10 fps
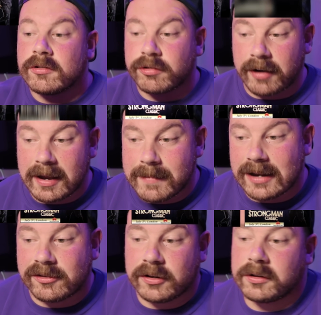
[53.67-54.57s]
Trey
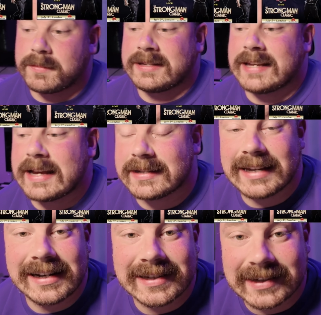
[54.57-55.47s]
Mitchell, Mateusz
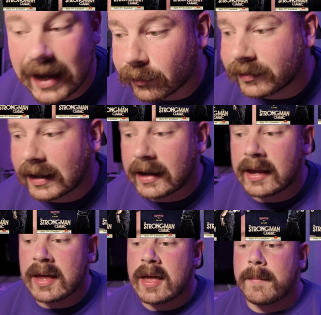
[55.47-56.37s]
Kieliszkowski,